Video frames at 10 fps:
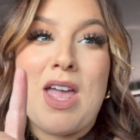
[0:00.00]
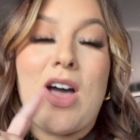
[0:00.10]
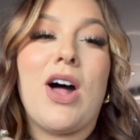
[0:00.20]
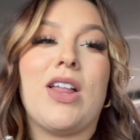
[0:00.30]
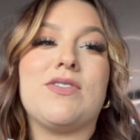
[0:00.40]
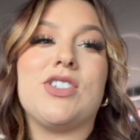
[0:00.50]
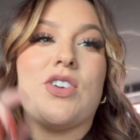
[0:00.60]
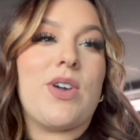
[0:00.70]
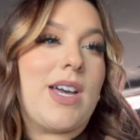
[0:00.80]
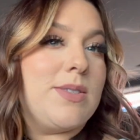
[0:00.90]
I'll have to show
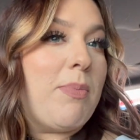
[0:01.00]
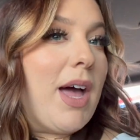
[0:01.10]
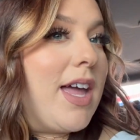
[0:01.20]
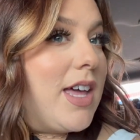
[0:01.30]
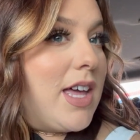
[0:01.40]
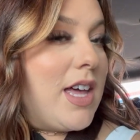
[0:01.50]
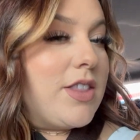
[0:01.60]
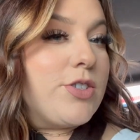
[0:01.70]
you guys, but the